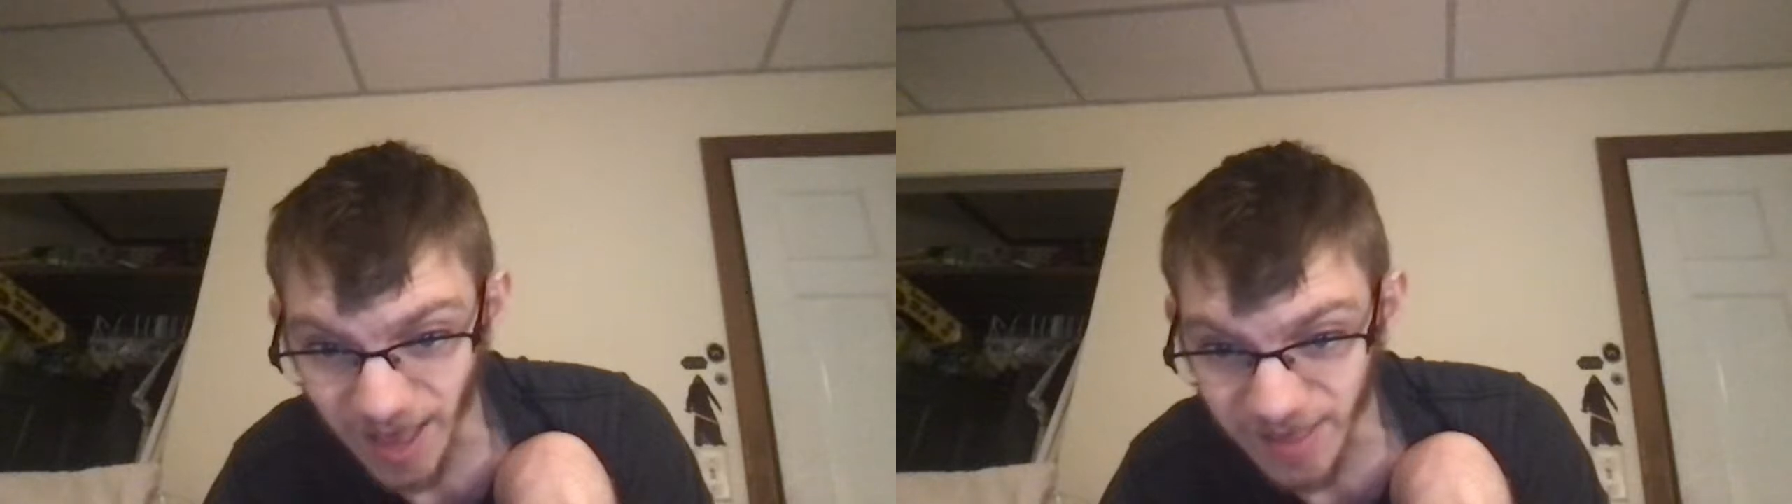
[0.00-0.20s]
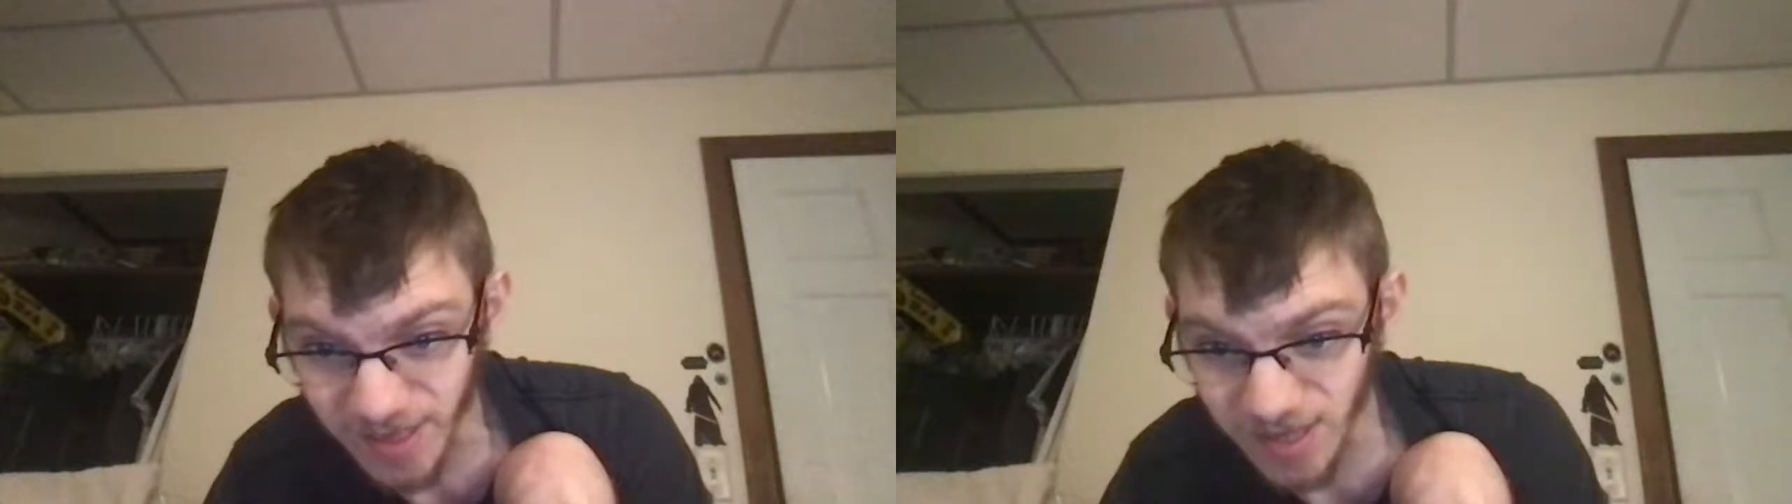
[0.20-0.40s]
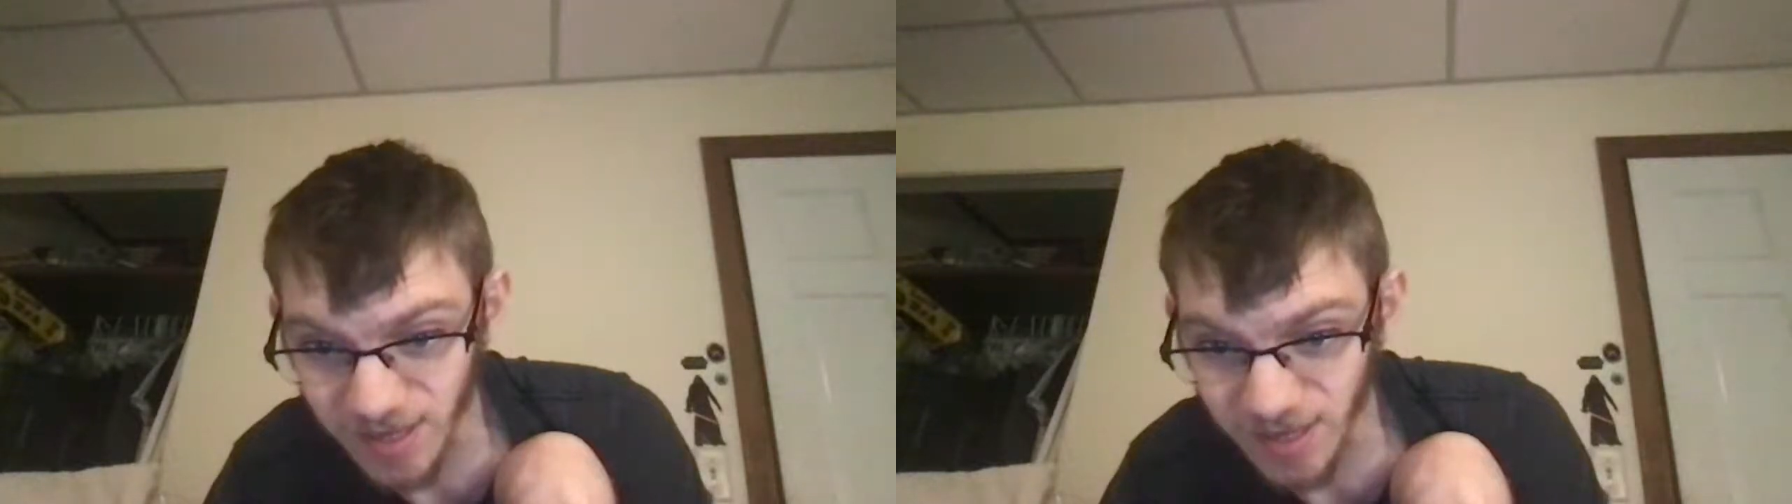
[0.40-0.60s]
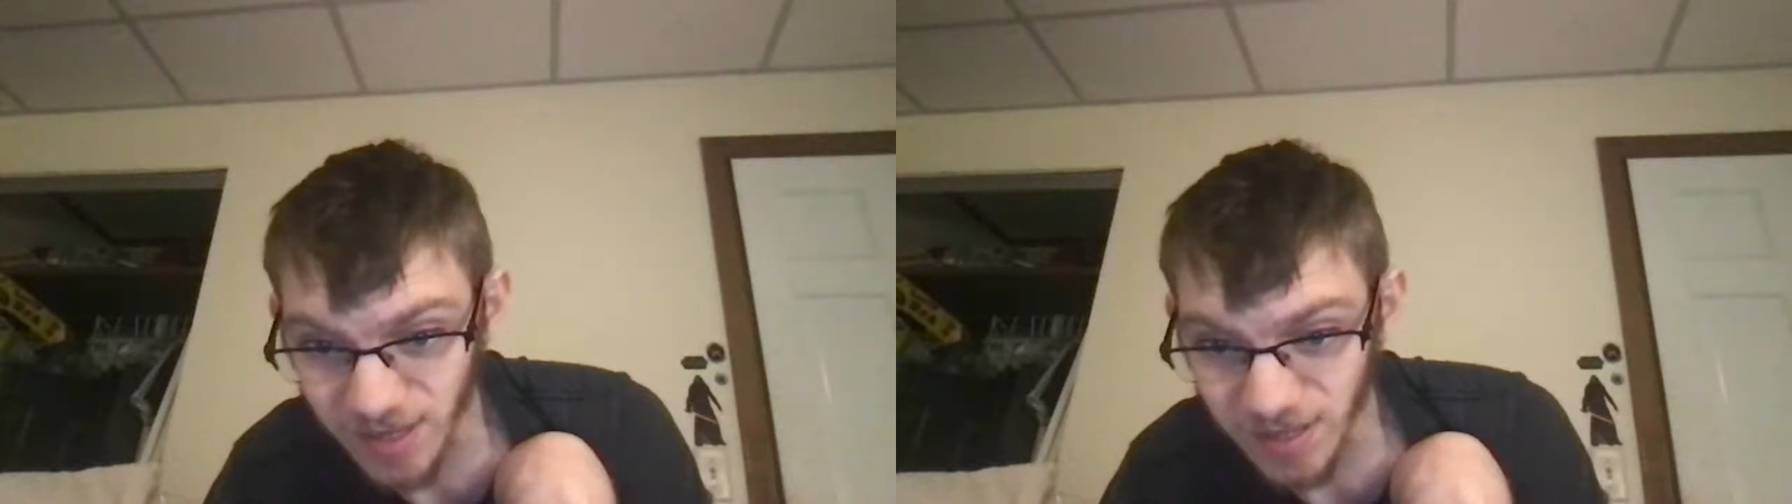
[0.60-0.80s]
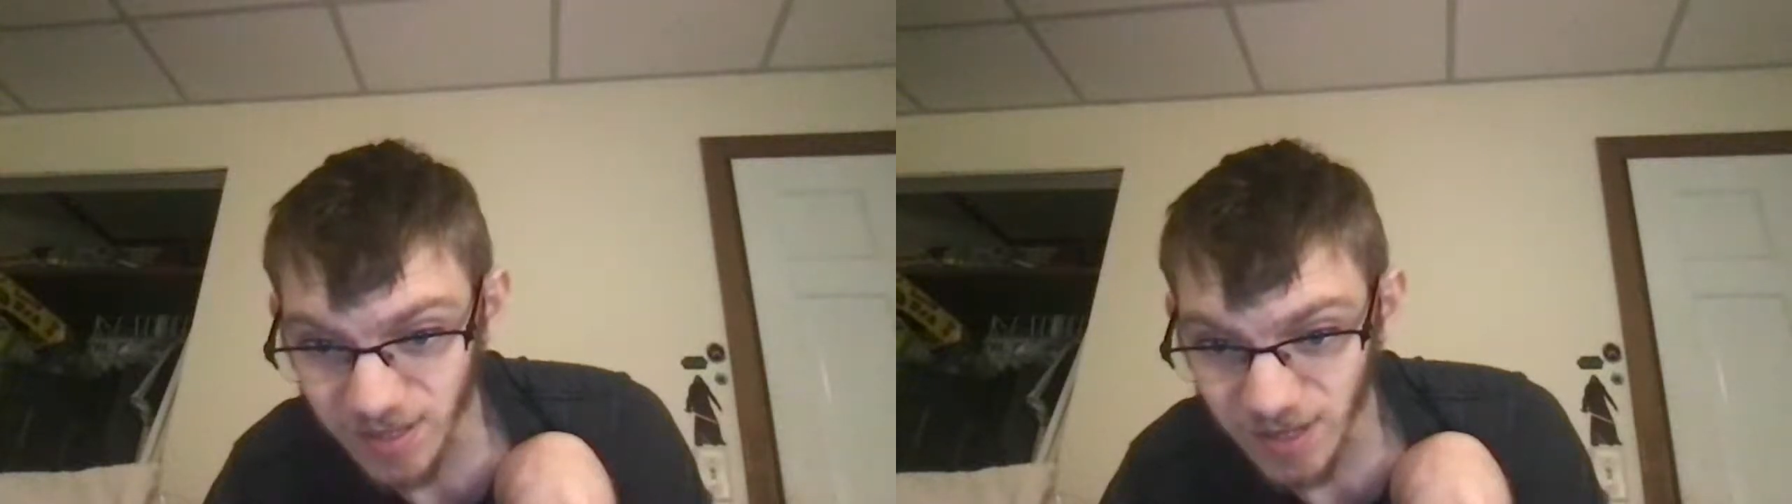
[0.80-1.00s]

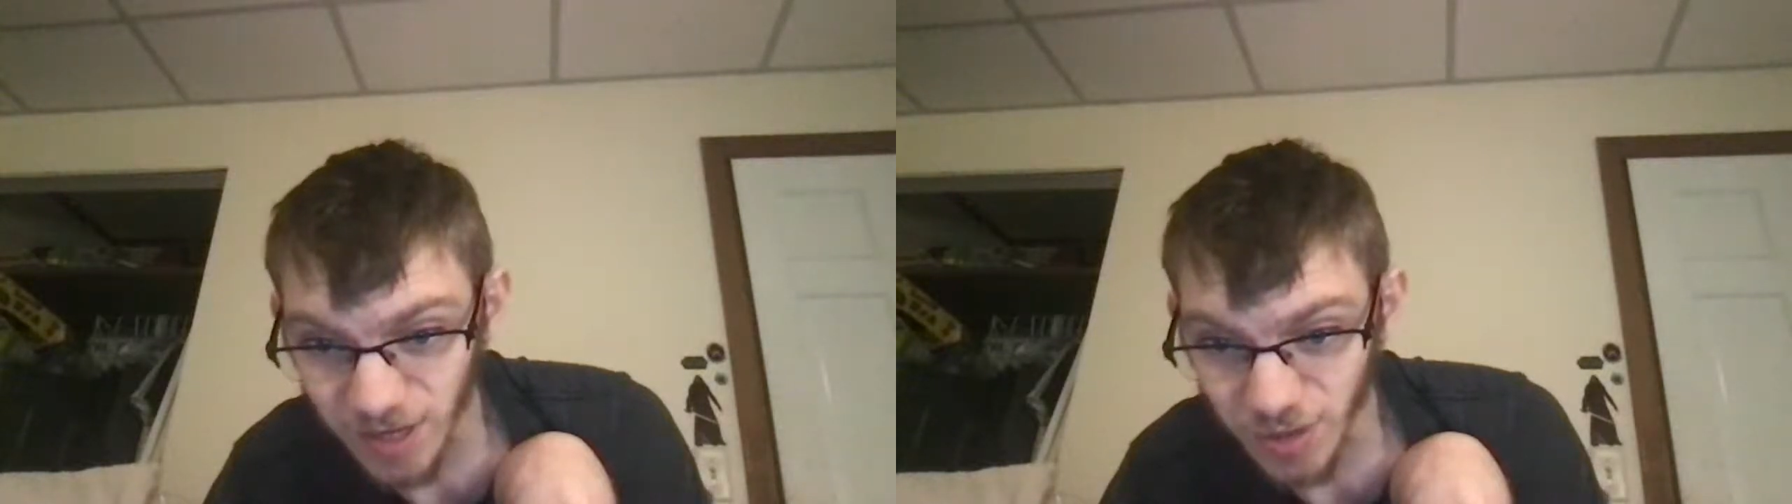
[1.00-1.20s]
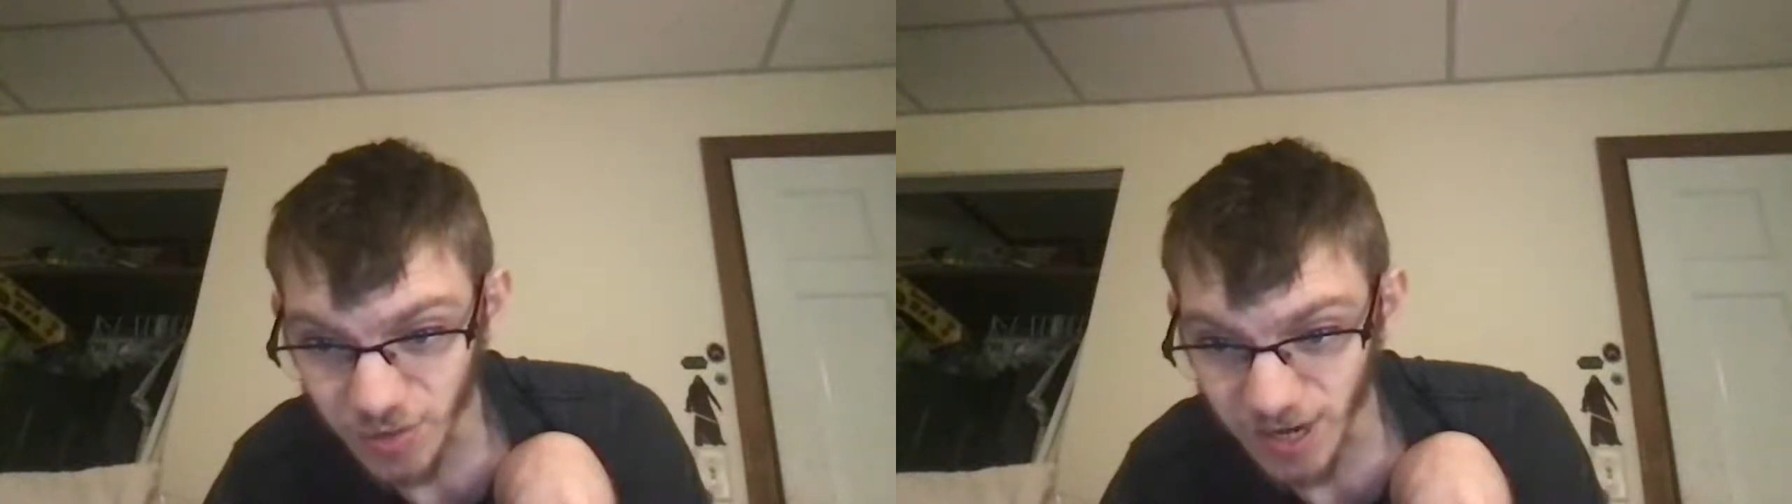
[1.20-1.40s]
Athletes.